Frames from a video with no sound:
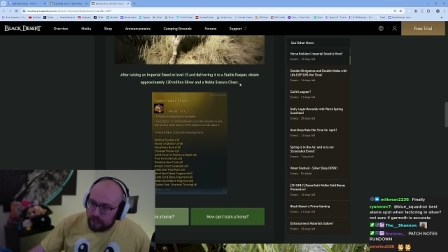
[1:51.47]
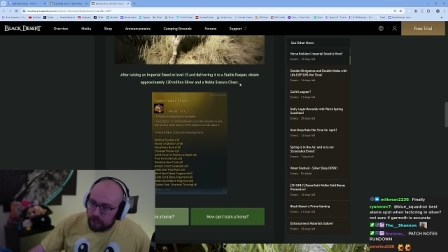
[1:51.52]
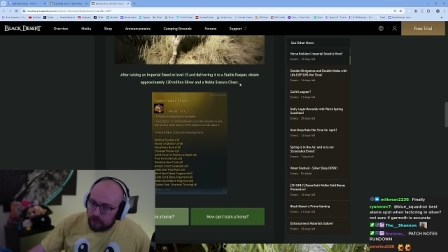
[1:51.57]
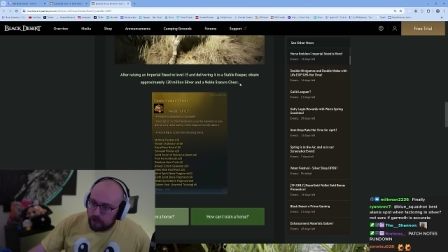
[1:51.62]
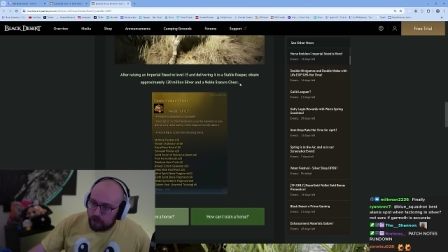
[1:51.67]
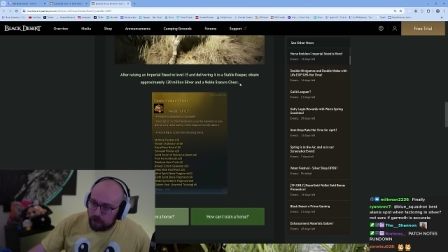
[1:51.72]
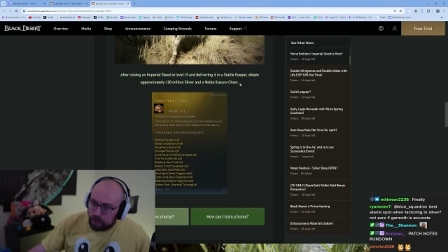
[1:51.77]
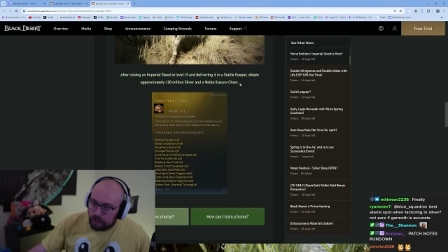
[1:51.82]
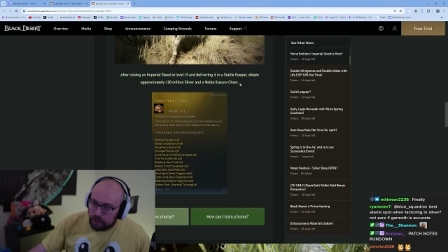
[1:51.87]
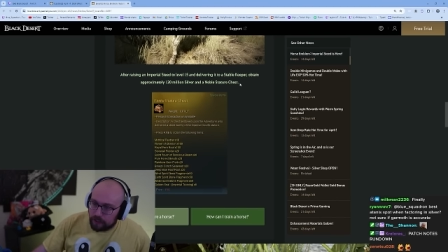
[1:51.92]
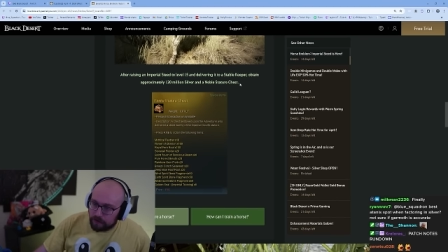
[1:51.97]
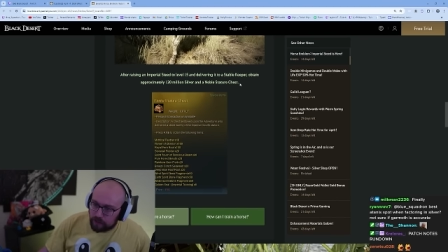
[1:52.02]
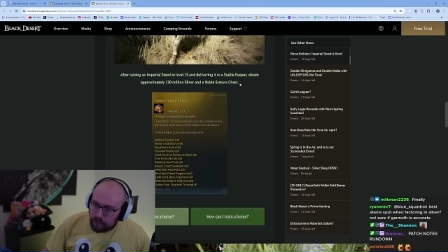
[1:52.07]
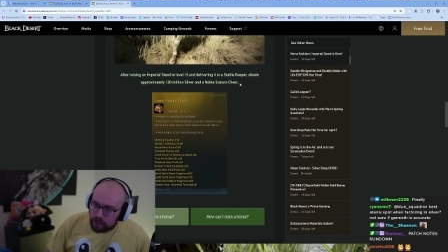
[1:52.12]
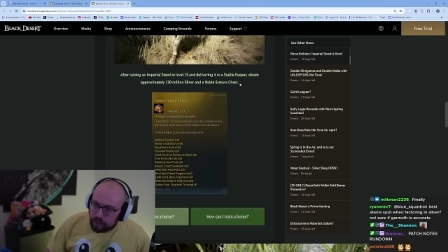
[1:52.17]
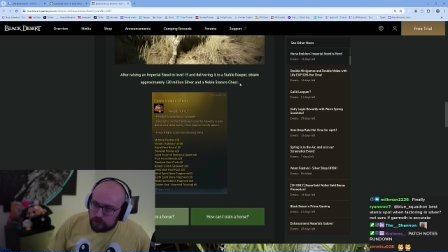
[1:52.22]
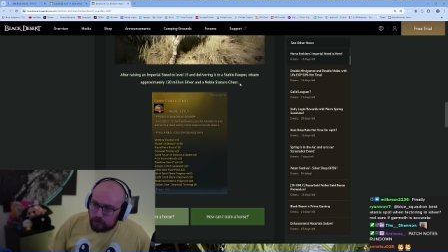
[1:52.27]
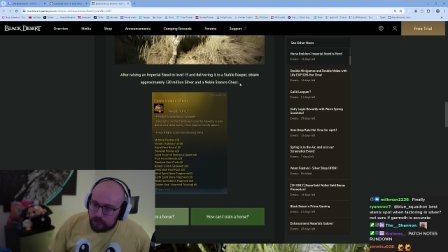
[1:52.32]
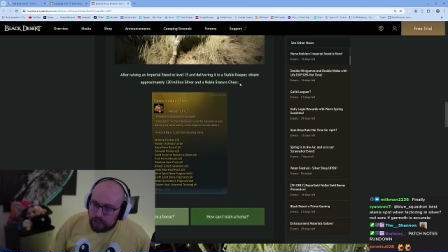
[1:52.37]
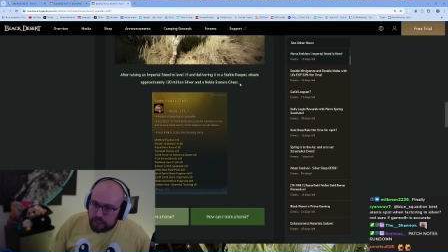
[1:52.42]
or delivering
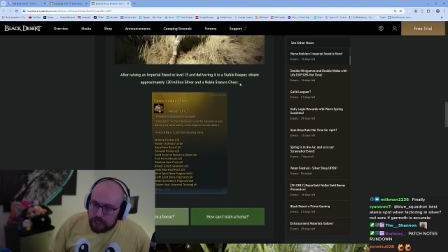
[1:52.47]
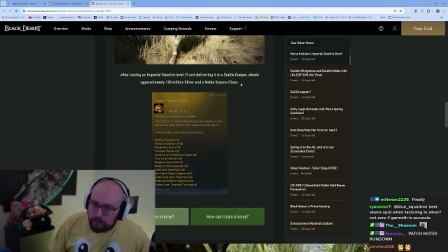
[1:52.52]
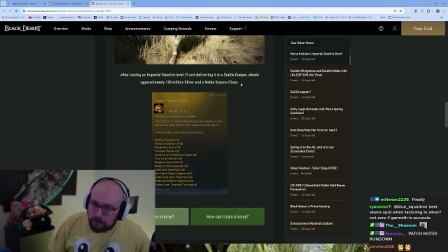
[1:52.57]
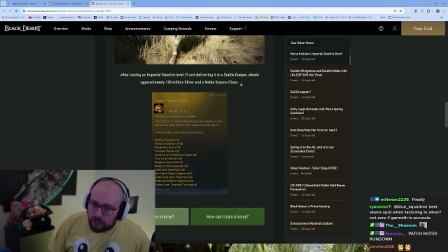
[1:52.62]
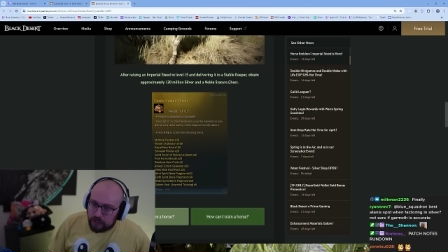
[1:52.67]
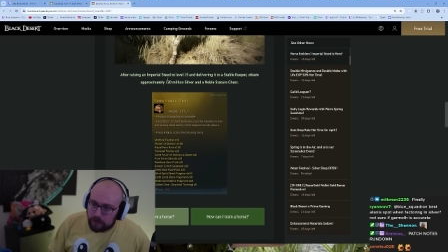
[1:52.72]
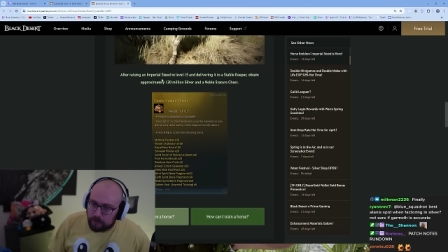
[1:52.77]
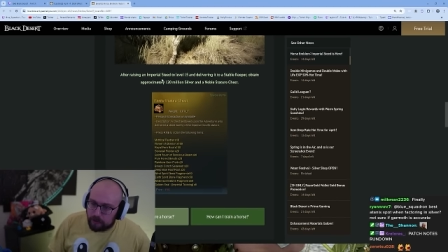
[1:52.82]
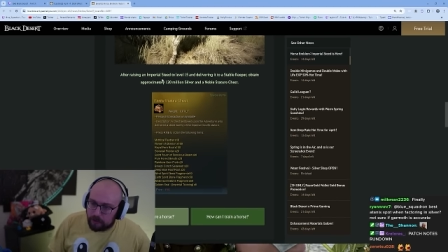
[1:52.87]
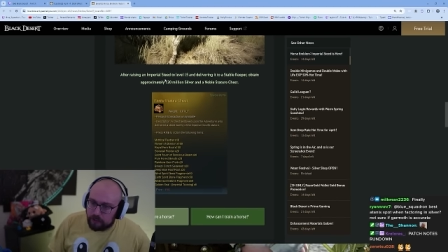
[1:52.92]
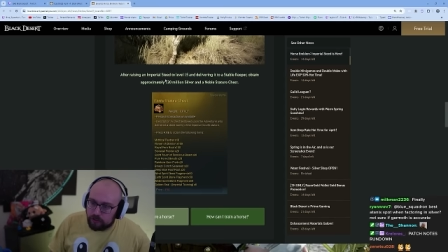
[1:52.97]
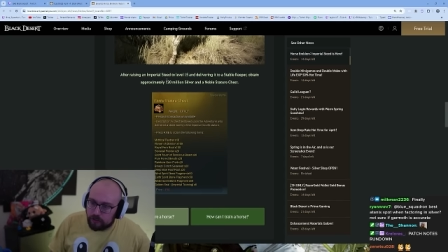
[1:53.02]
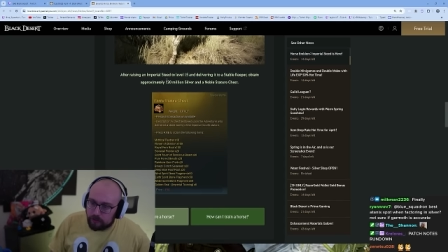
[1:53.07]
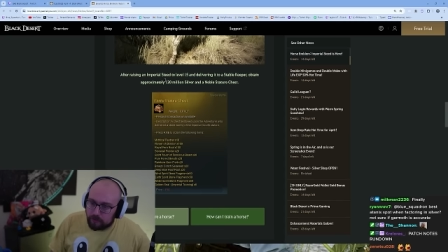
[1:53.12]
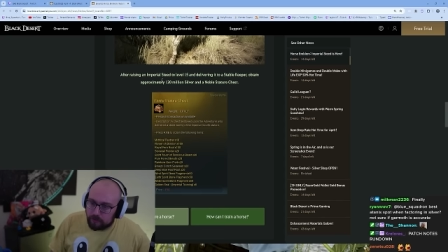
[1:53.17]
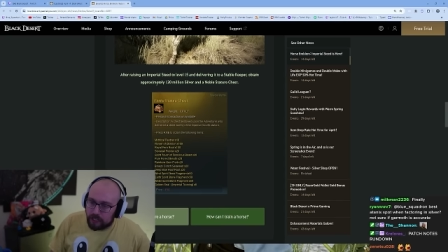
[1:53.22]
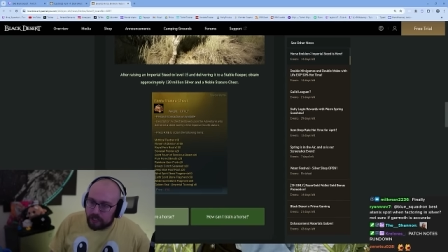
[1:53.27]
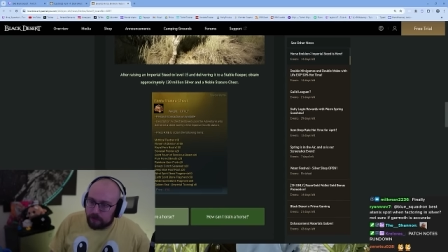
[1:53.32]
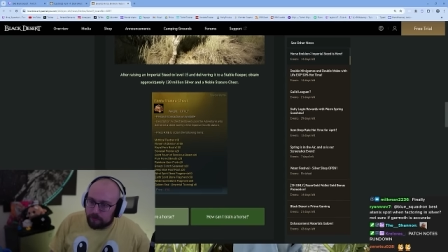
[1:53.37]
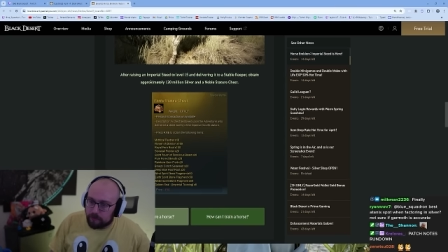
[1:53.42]
it to a stable keeper, you
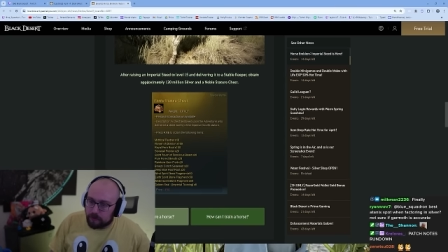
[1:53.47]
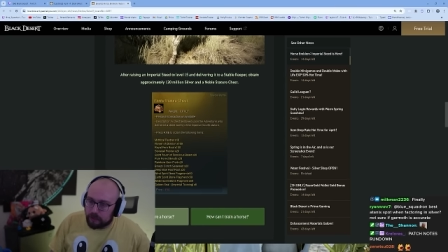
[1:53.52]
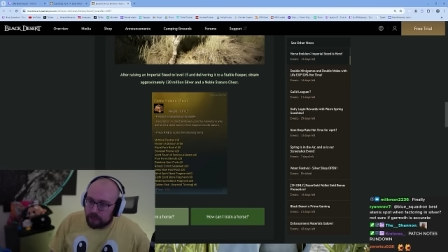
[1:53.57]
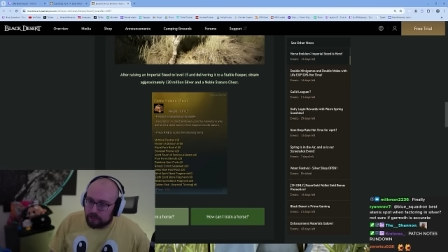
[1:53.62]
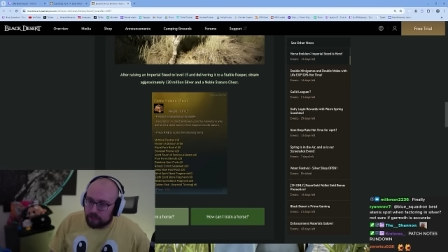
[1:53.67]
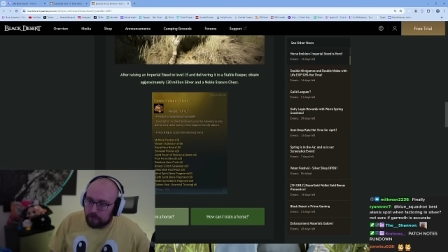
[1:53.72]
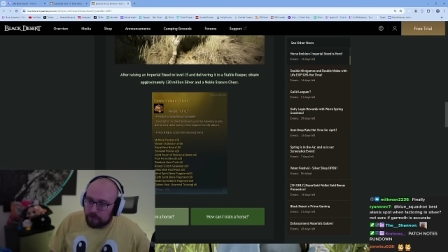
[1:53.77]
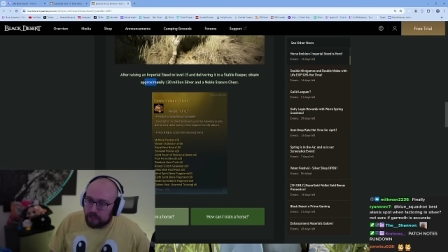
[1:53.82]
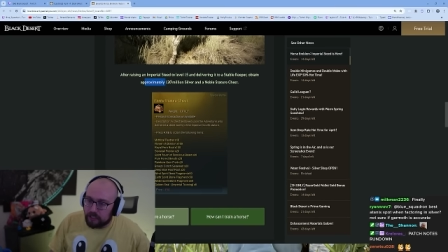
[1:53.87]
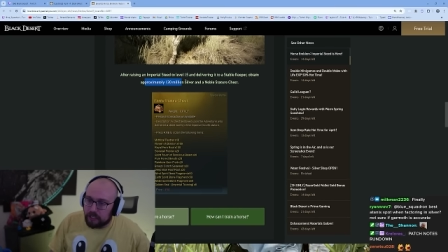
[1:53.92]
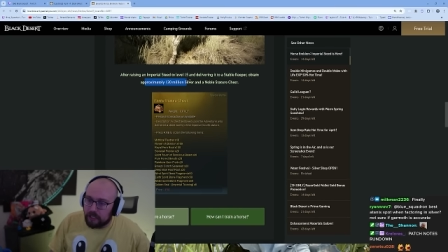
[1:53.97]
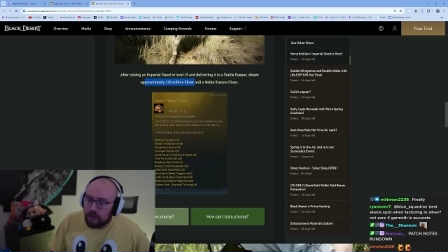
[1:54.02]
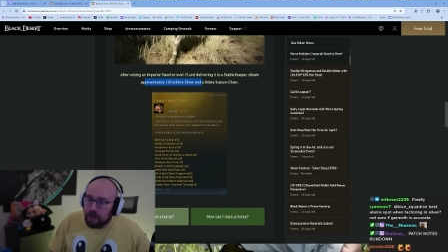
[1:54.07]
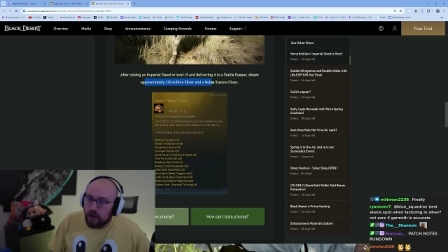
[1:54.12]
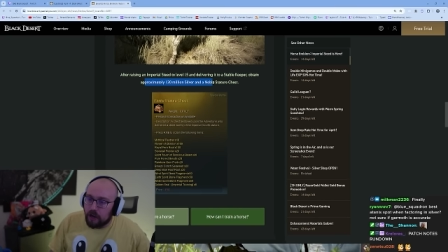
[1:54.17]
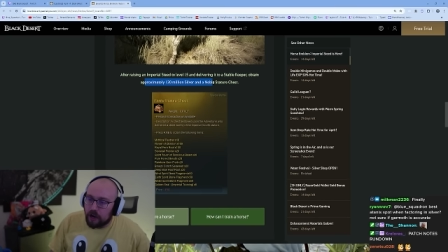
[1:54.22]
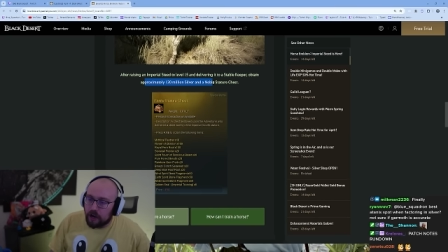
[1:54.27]
obtain approximately